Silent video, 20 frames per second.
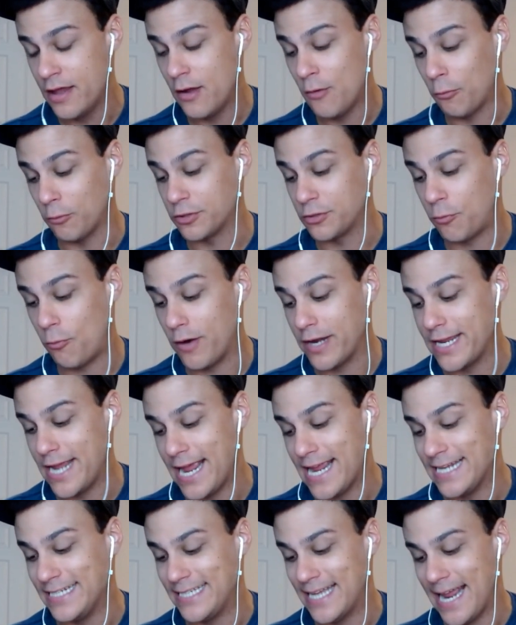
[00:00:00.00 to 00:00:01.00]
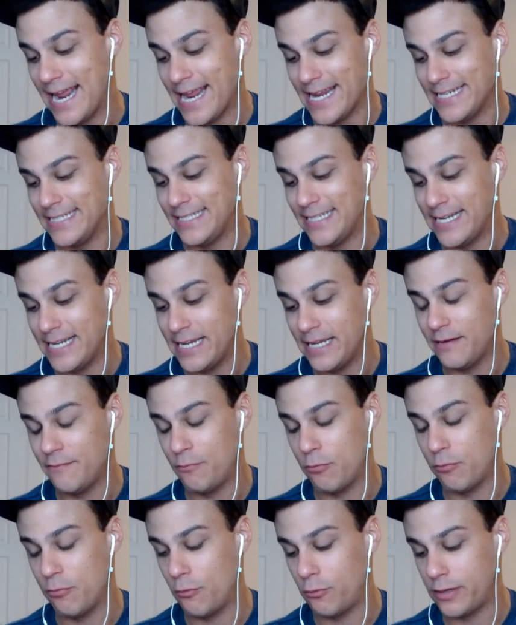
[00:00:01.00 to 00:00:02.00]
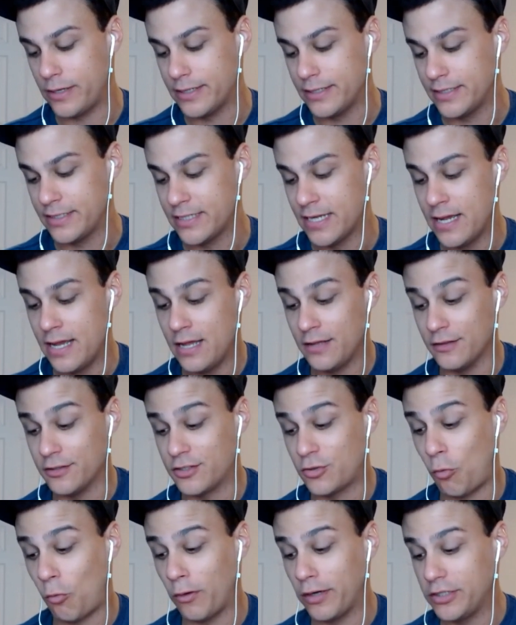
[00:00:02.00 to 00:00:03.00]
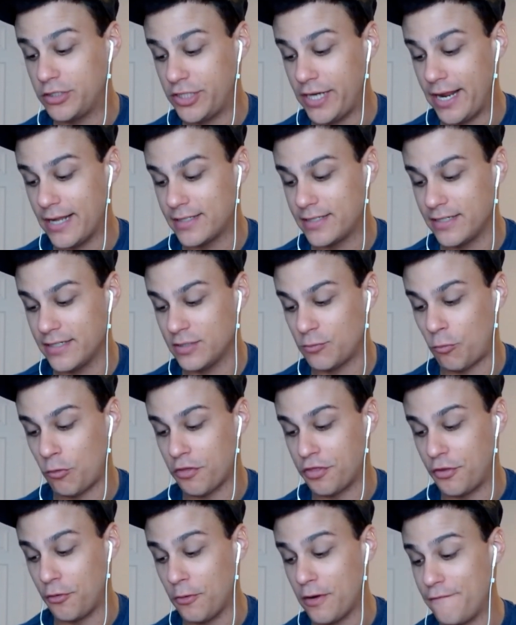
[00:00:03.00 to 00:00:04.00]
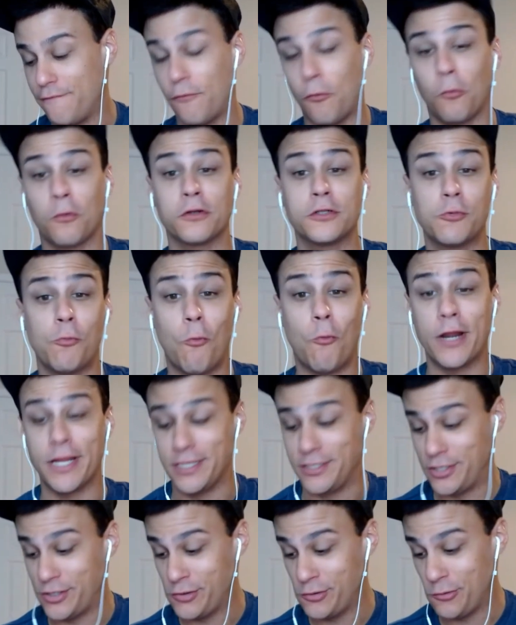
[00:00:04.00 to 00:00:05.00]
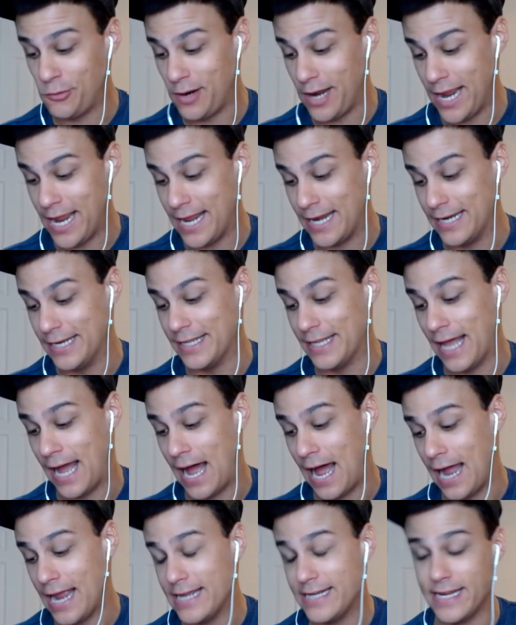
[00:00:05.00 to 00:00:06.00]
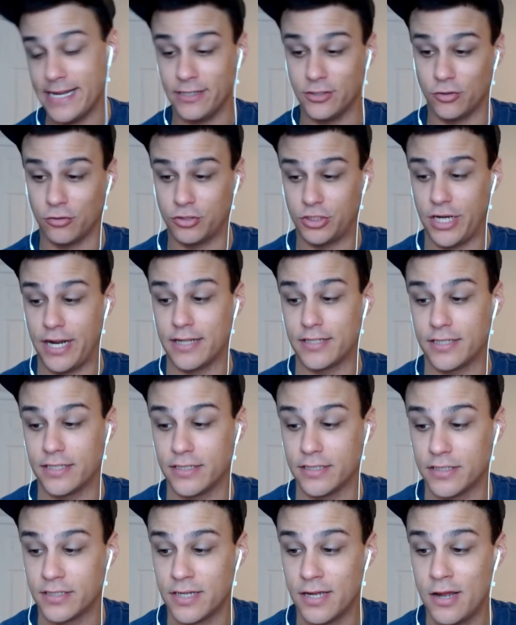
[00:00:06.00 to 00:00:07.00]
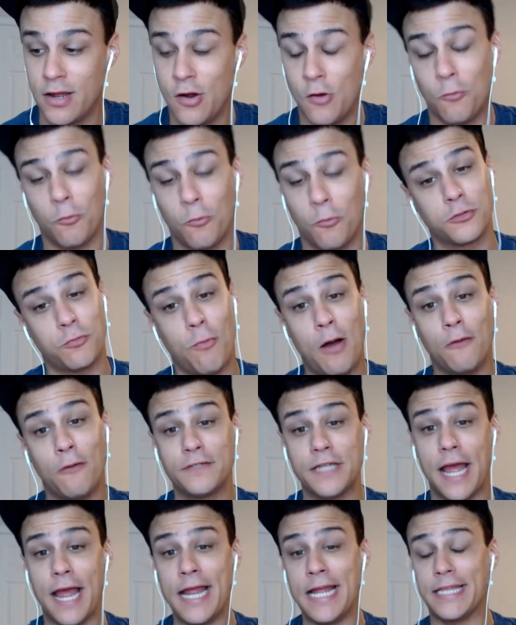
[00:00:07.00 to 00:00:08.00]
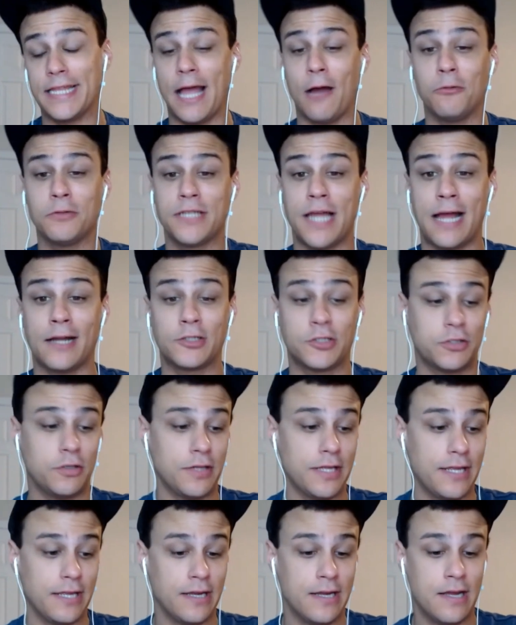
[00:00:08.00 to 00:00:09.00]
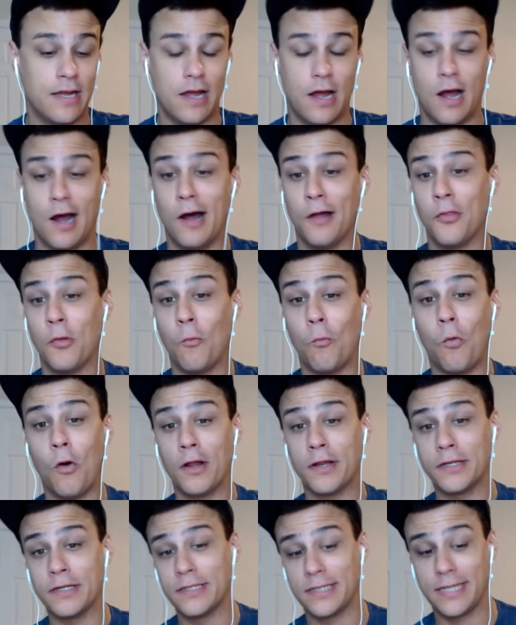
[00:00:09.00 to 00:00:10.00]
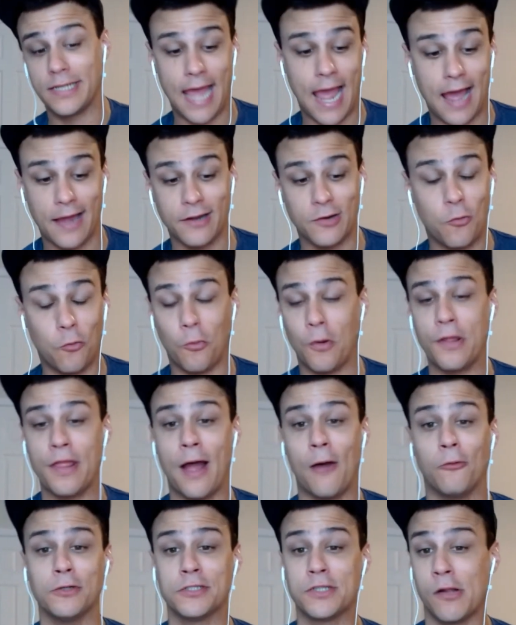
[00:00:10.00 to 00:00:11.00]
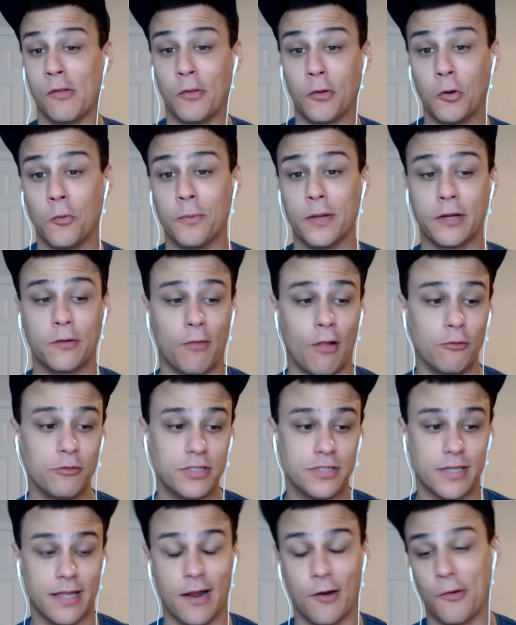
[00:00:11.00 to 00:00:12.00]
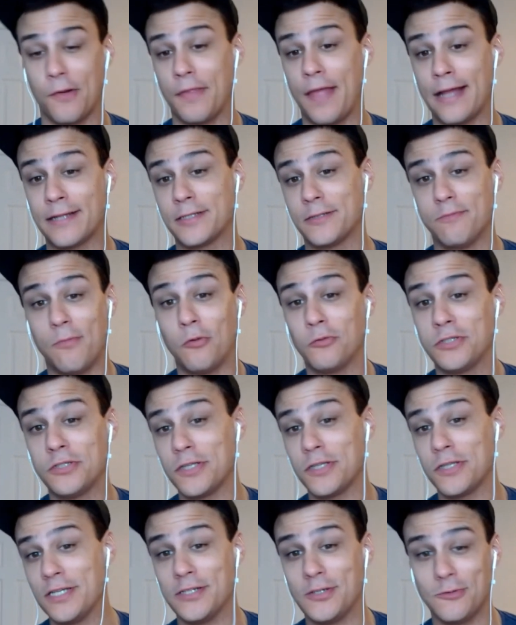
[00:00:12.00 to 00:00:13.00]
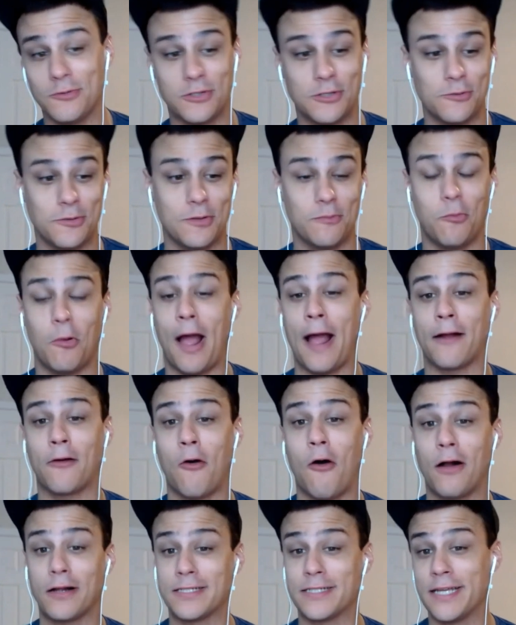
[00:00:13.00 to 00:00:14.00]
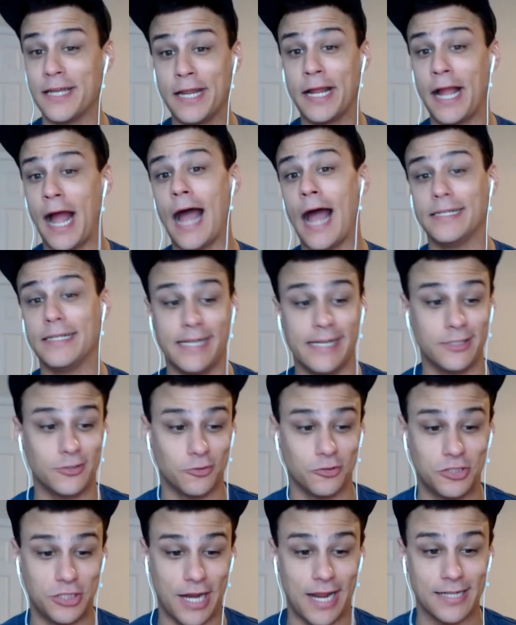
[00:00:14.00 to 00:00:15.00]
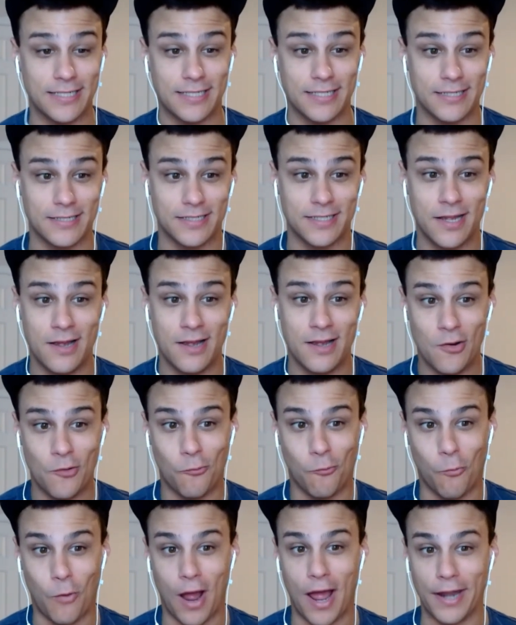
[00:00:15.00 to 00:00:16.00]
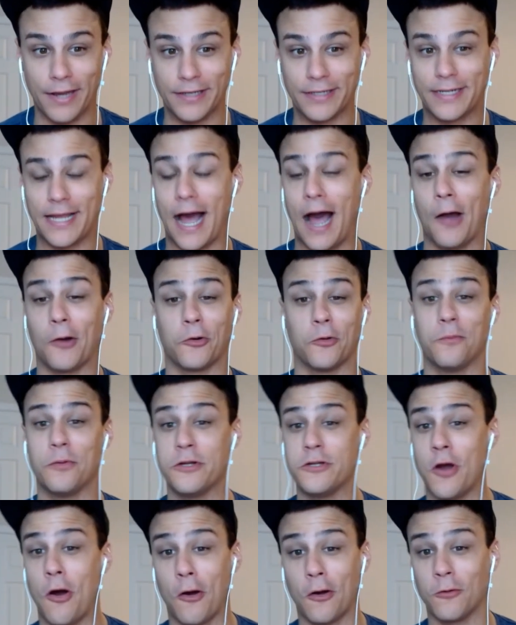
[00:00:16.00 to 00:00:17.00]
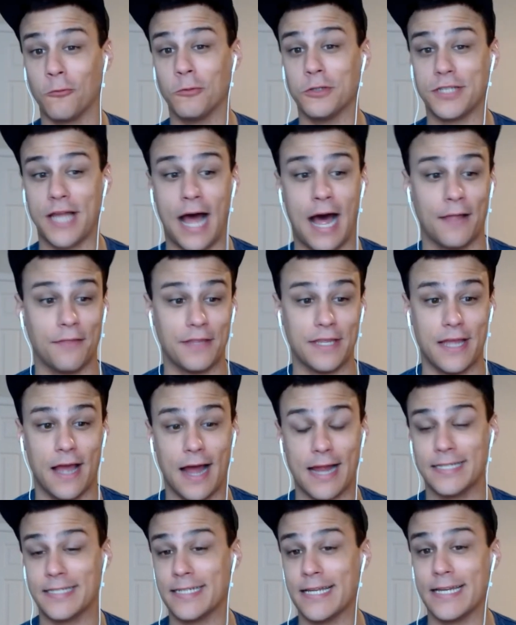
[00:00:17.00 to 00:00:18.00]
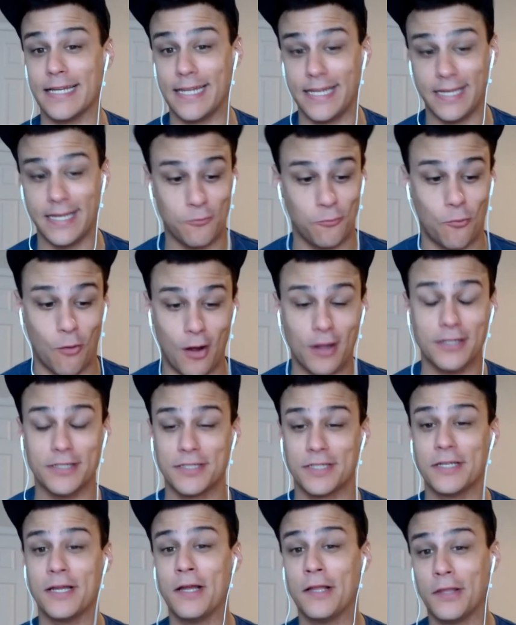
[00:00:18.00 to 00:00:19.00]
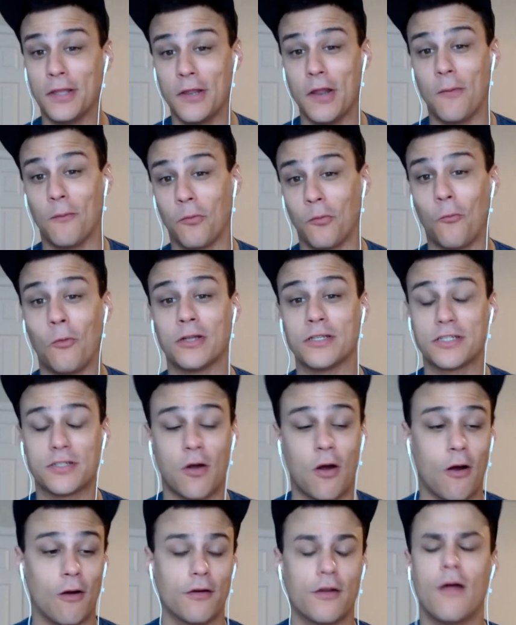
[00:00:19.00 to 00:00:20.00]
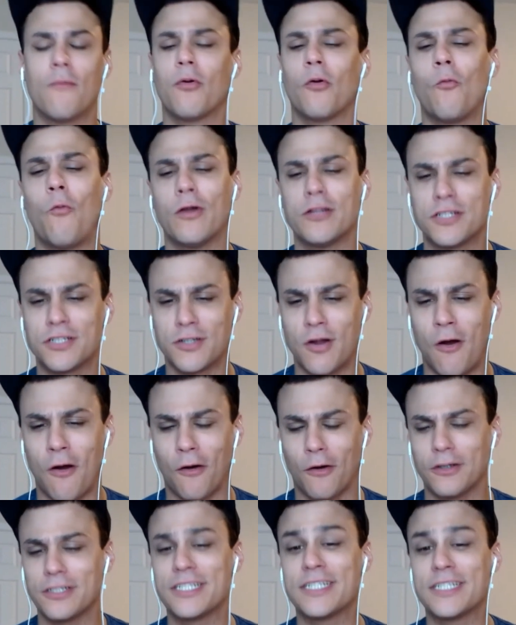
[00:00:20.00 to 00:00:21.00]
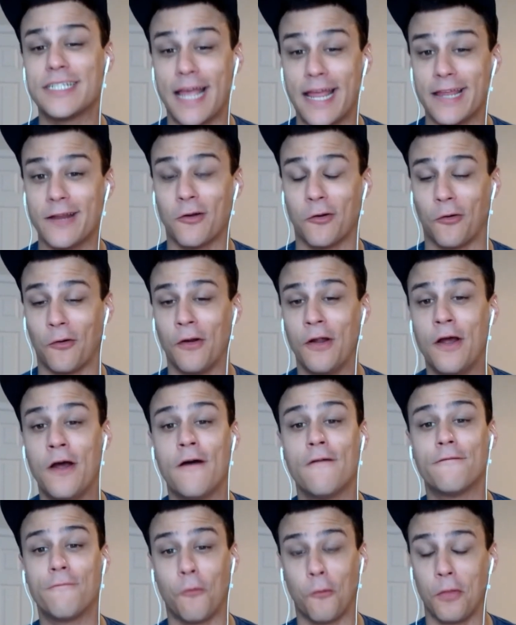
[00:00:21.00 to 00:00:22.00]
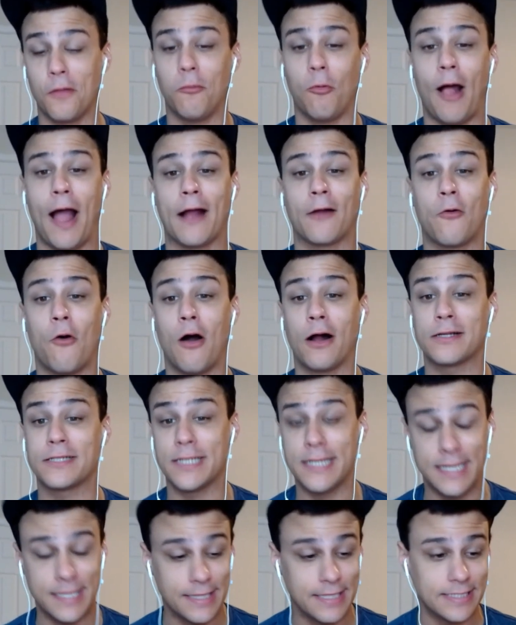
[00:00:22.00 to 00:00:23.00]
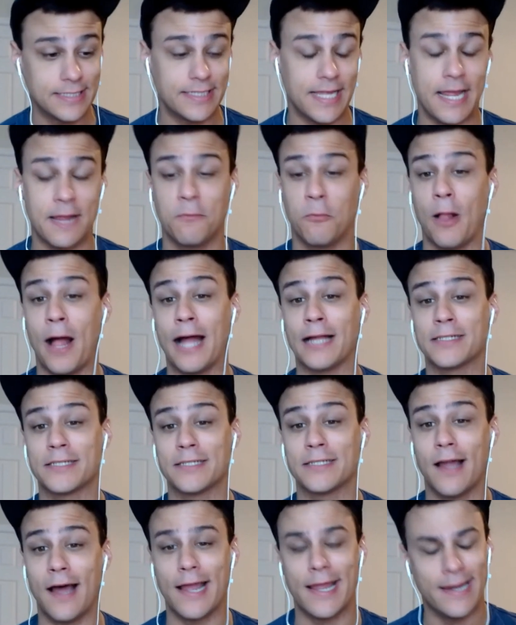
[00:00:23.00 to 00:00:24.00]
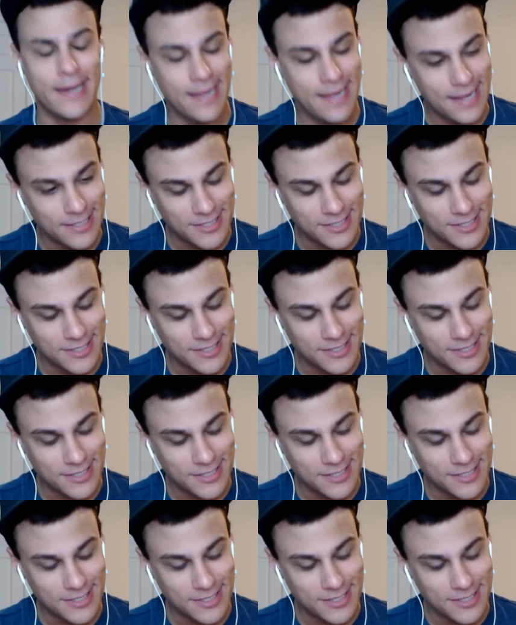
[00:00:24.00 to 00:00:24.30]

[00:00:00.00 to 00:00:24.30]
were 28-18 Bruins. The scoring chances were 34-22. And the high danger chances were 12-8. That was actually the one category that was a little bit close there. And that's mostly due to the Blackhawks getting high danger chances when Connor Bedard was on the ice. And he was the number one star skater for the Blackhawks in this game last night.